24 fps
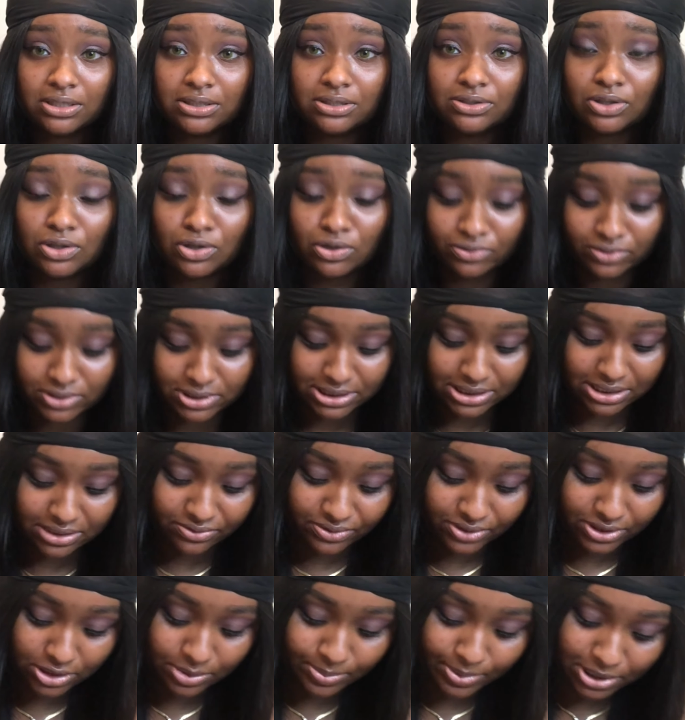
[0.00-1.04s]

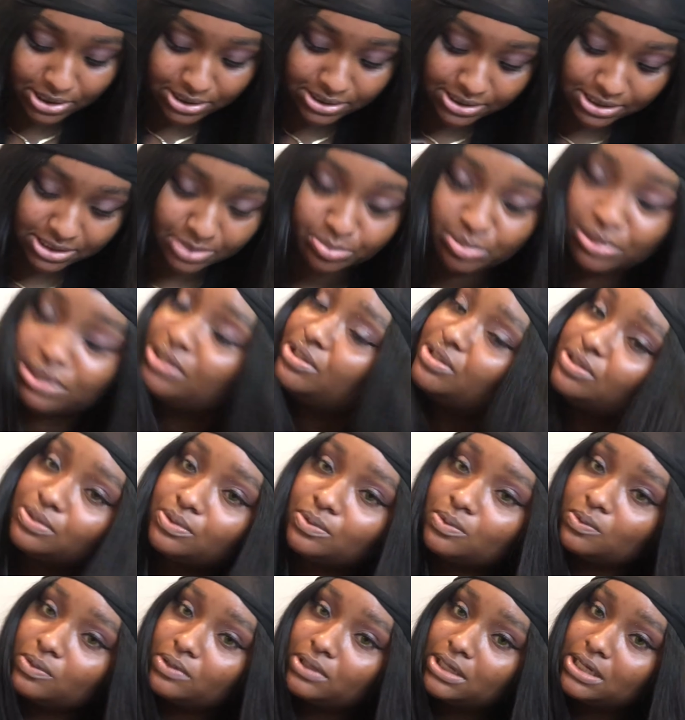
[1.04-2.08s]
overstuffing your purses.
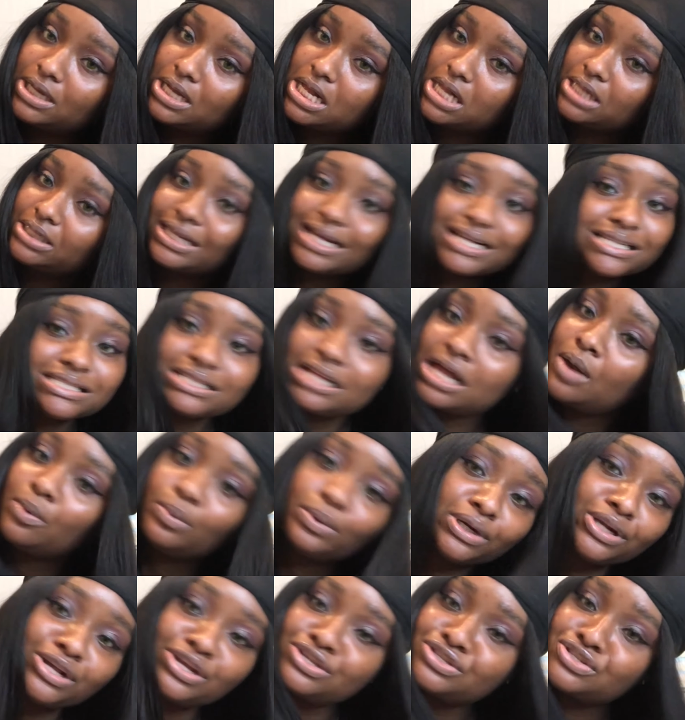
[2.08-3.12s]
Poo. That's not
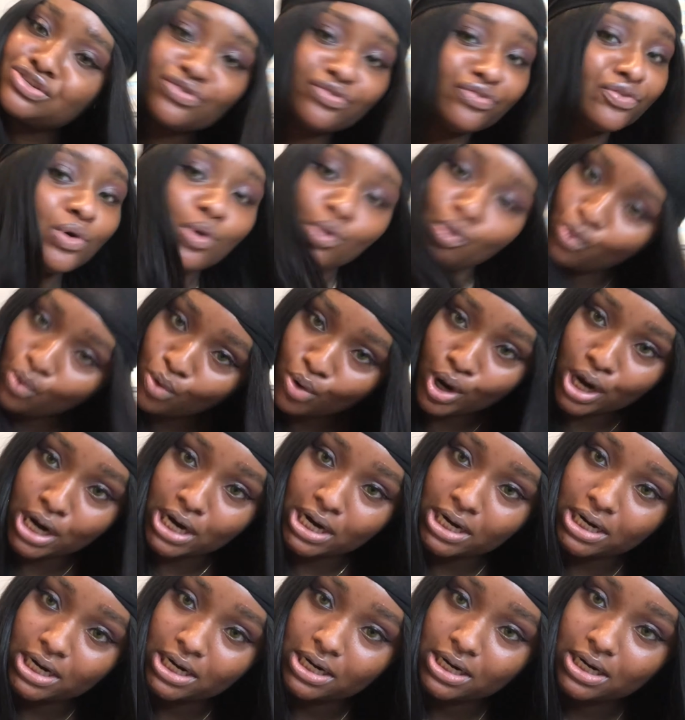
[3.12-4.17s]
what it's
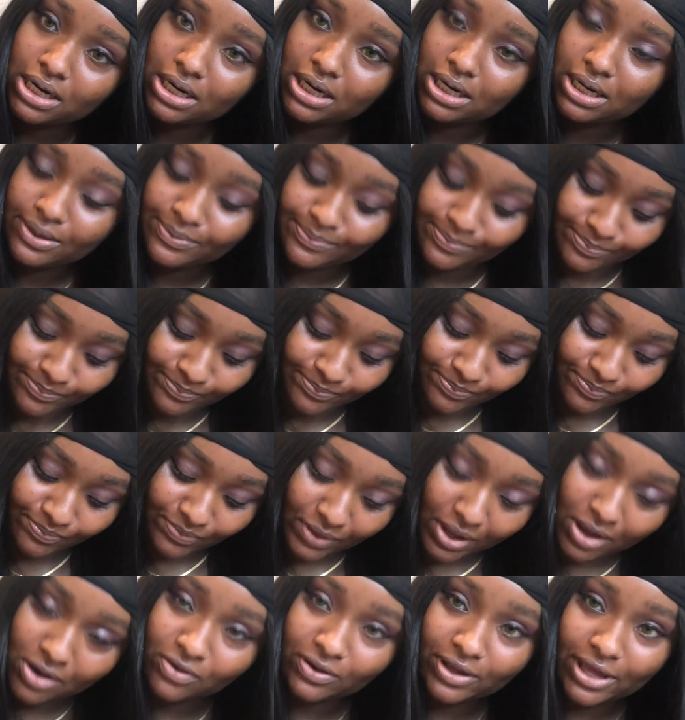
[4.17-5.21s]
for.
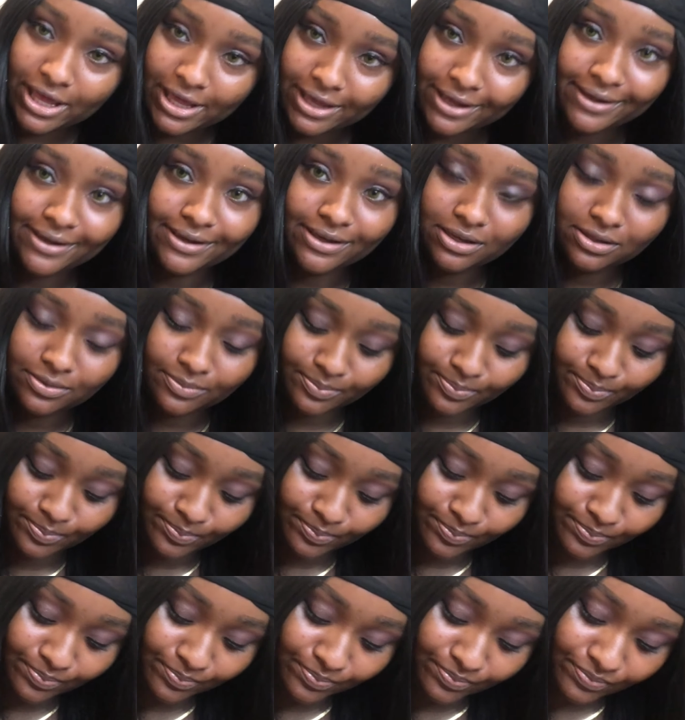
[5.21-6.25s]
Okay?
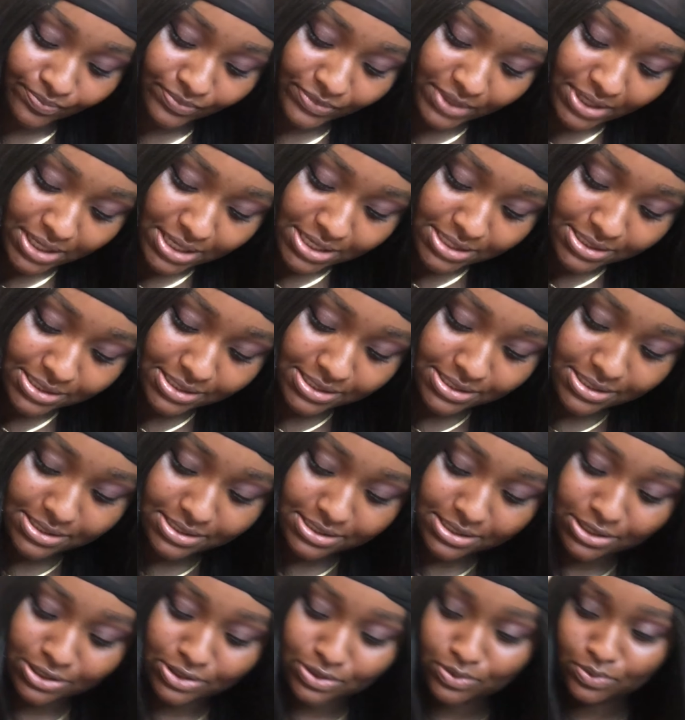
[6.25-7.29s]
This is
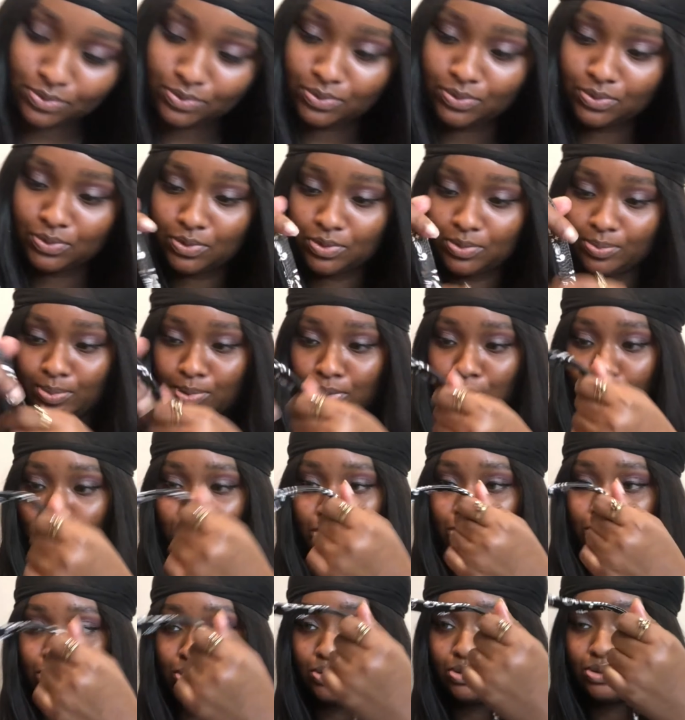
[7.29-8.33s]
a cute little
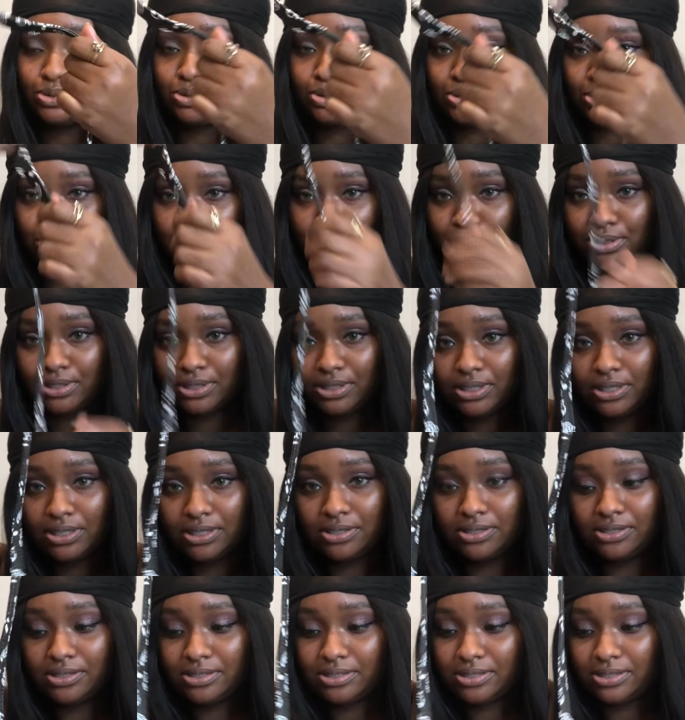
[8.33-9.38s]
purse.
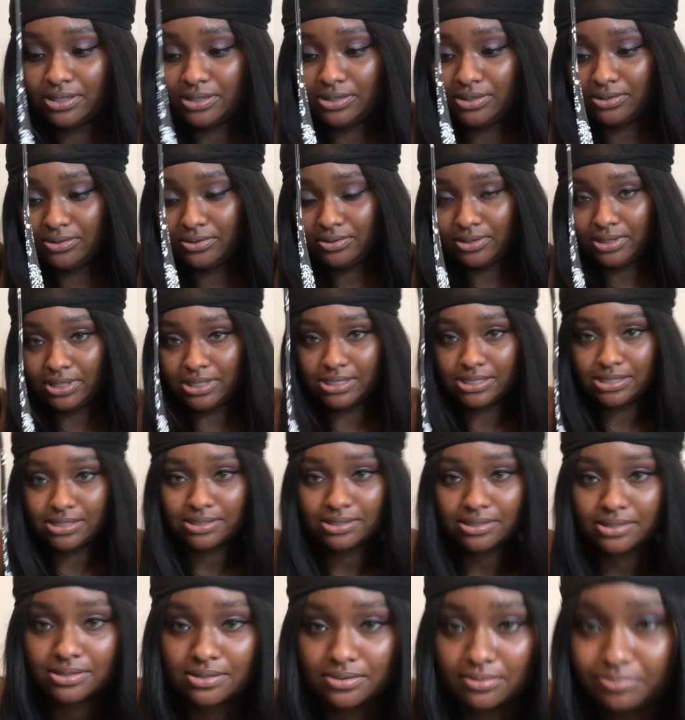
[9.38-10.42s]
So this
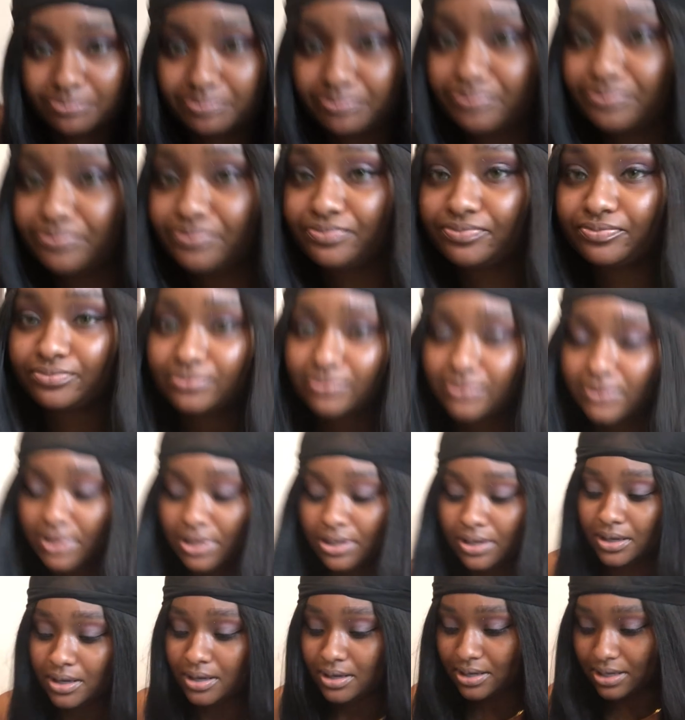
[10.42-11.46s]
is
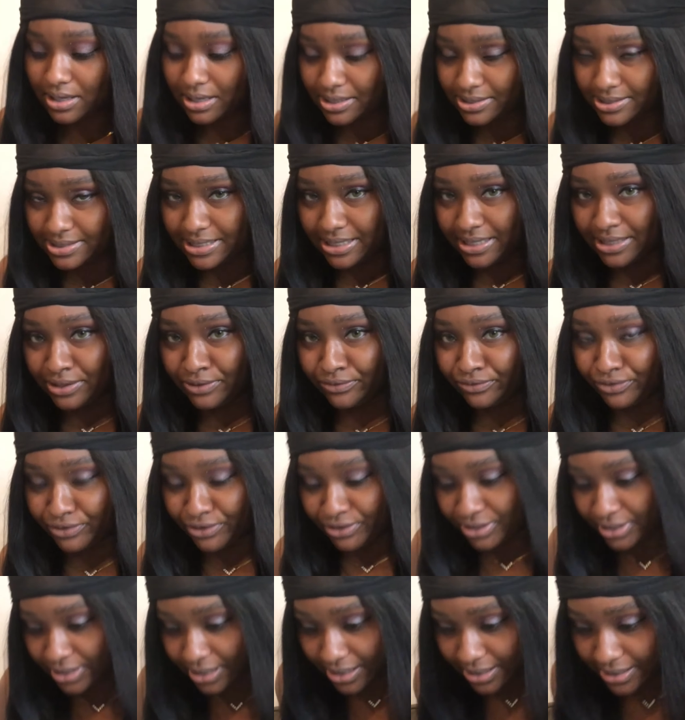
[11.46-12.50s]
stand up for
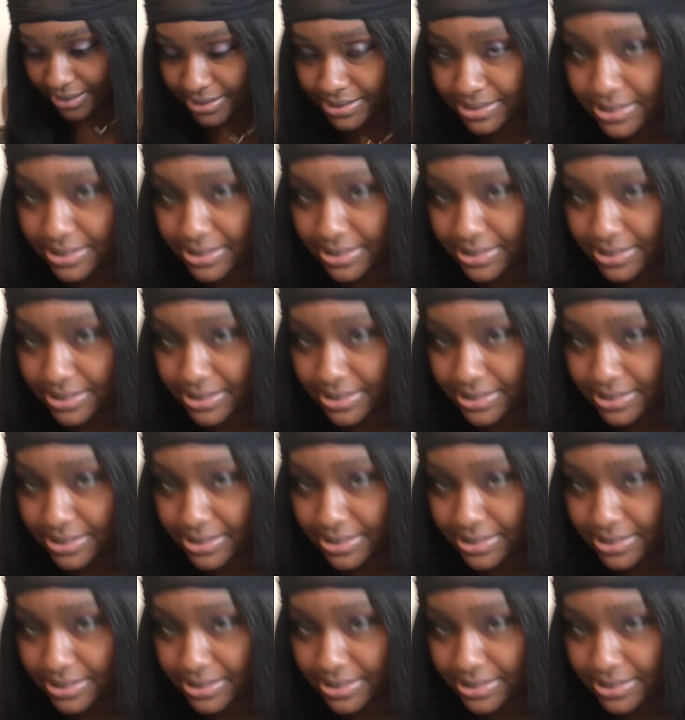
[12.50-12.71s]
you guys.